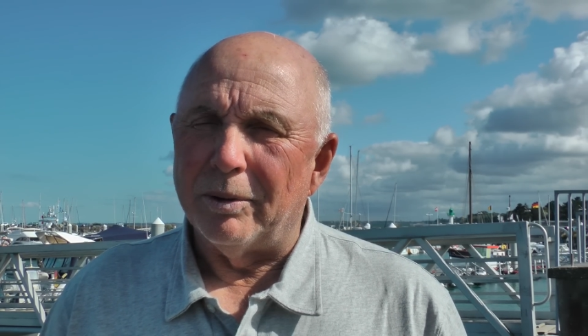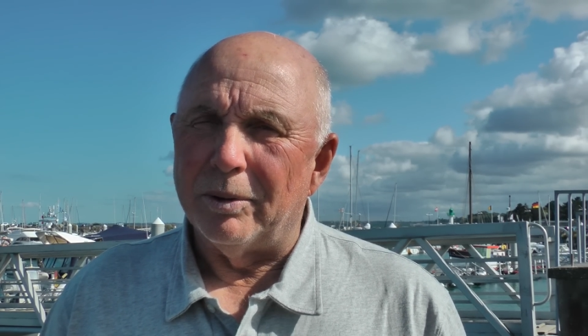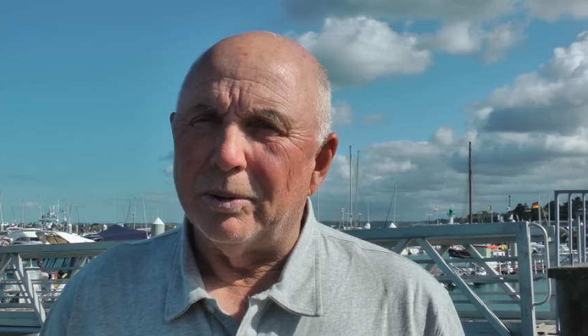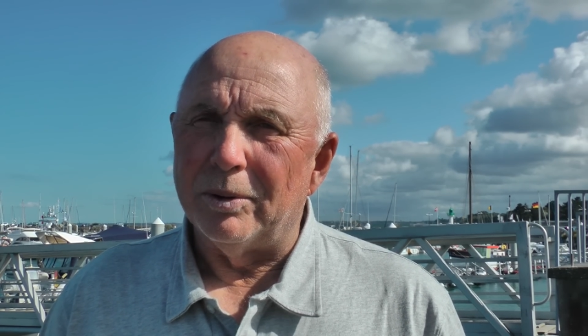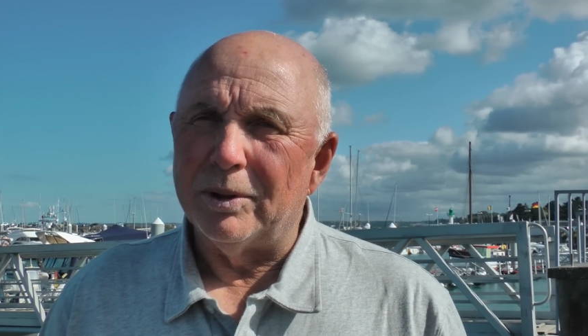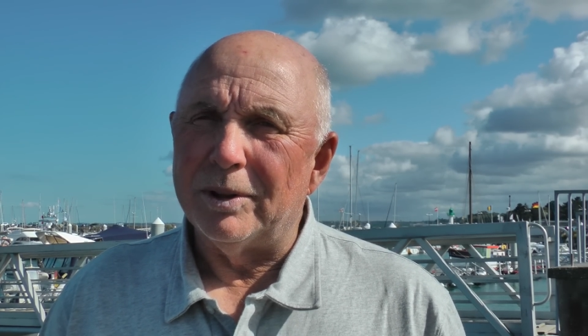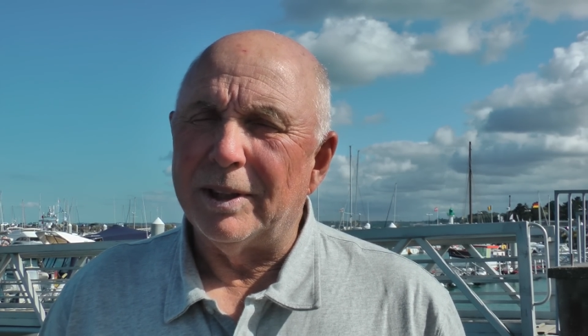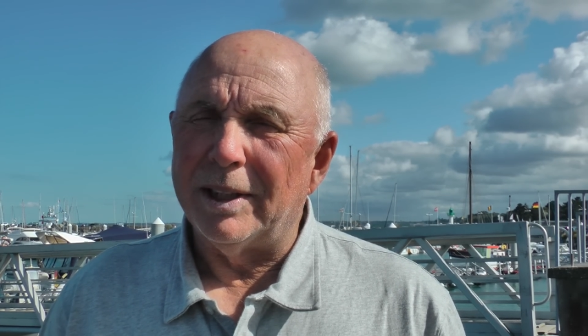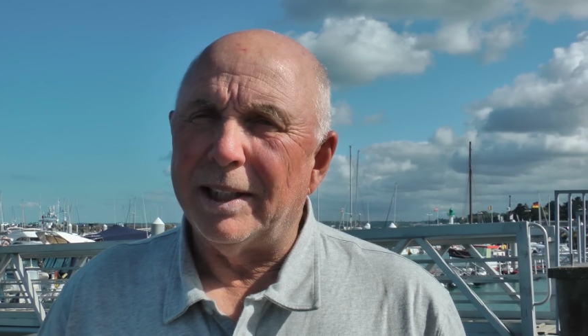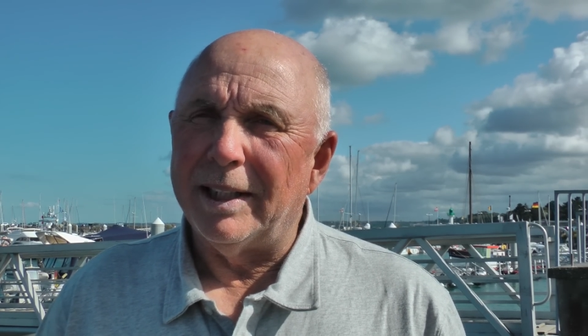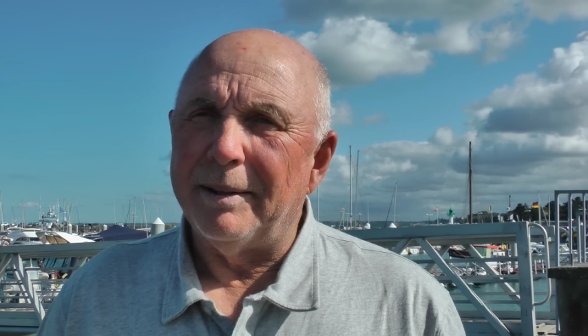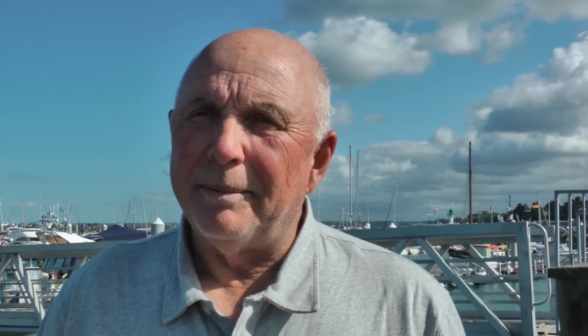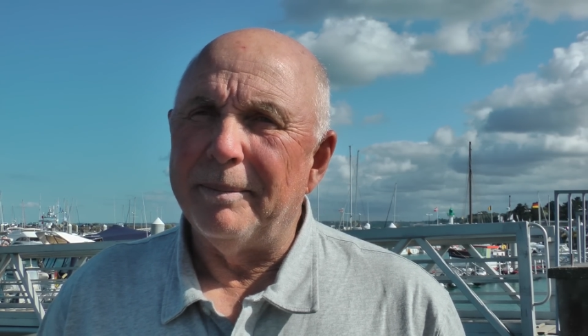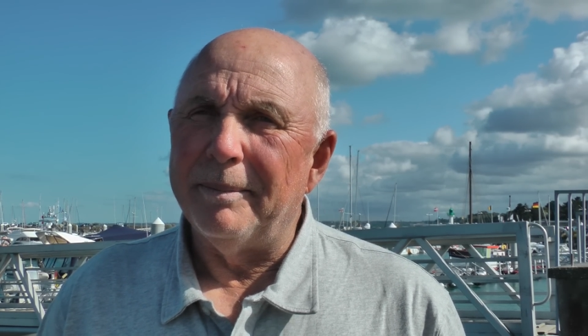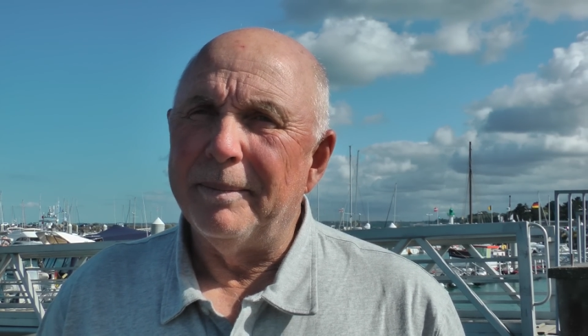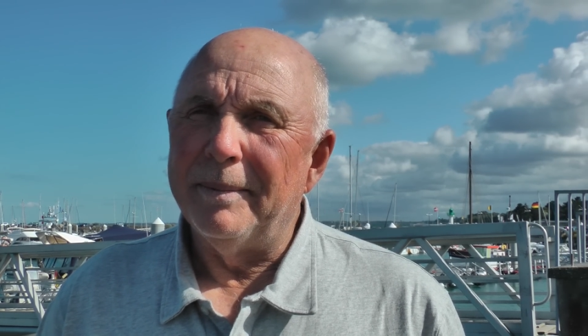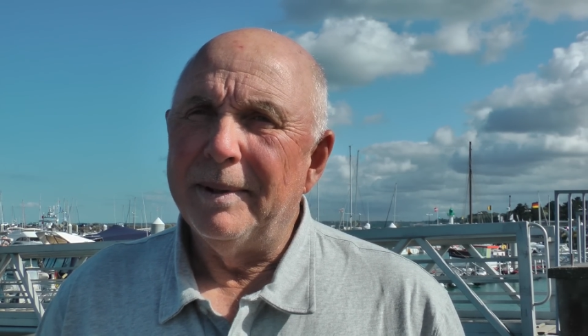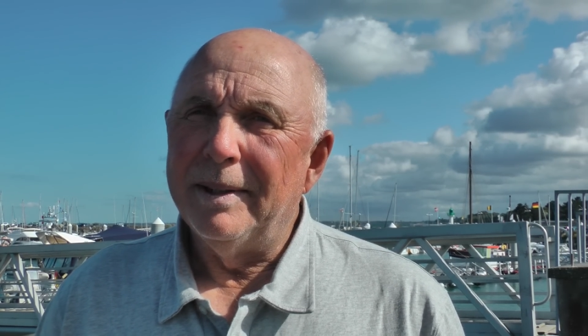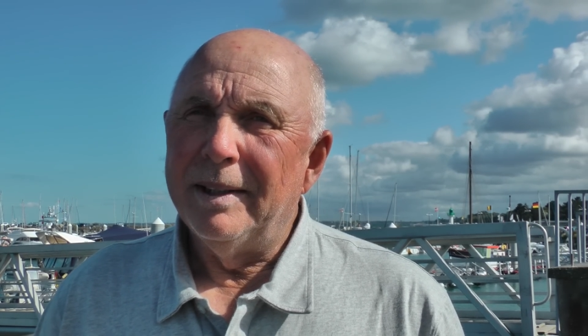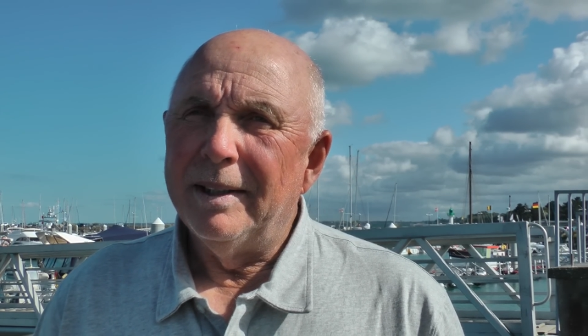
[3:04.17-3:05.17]
rules.
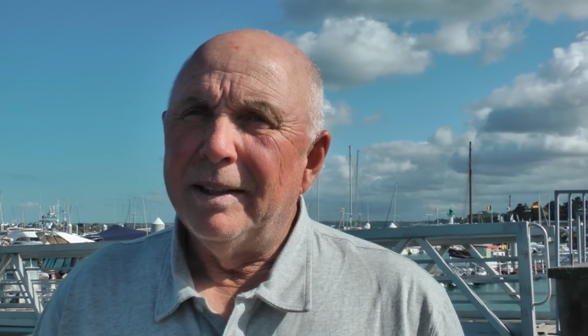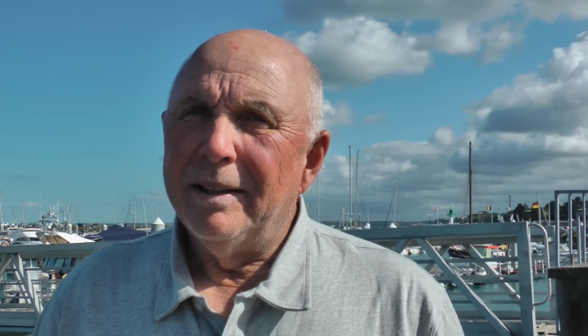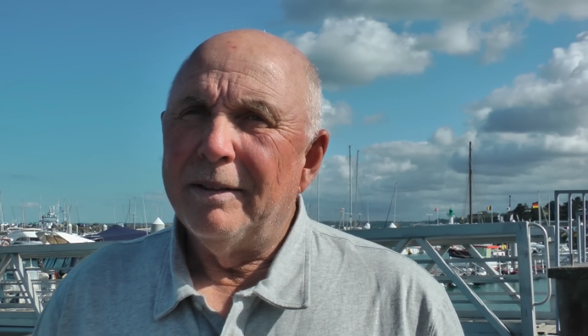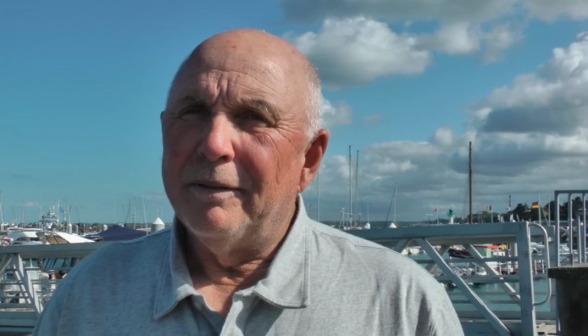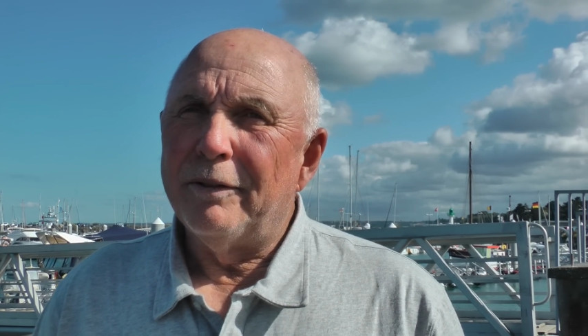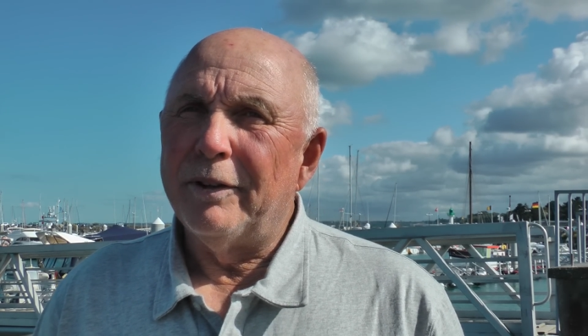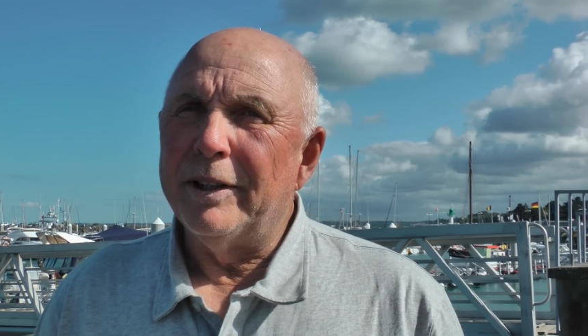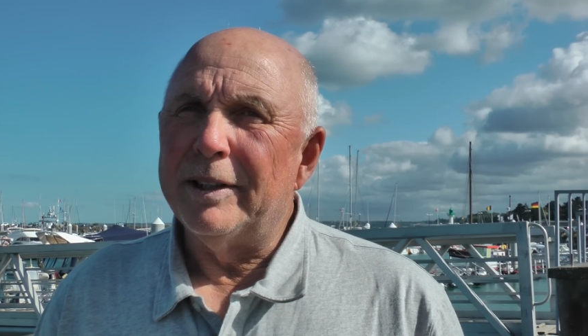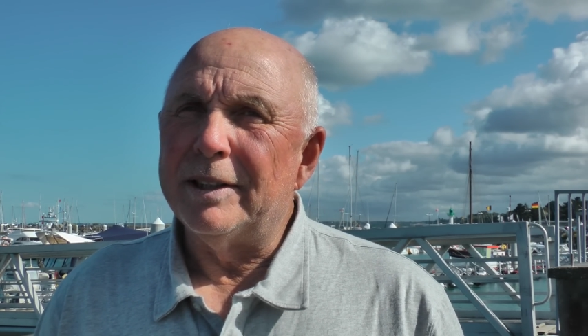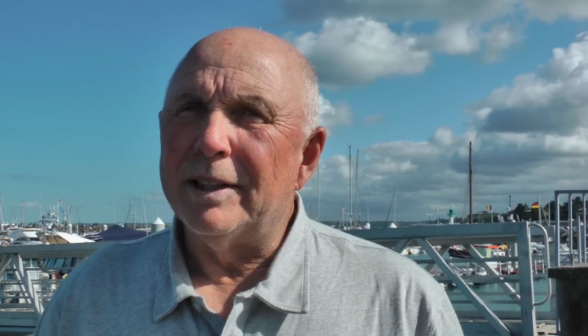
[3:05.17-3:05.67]
For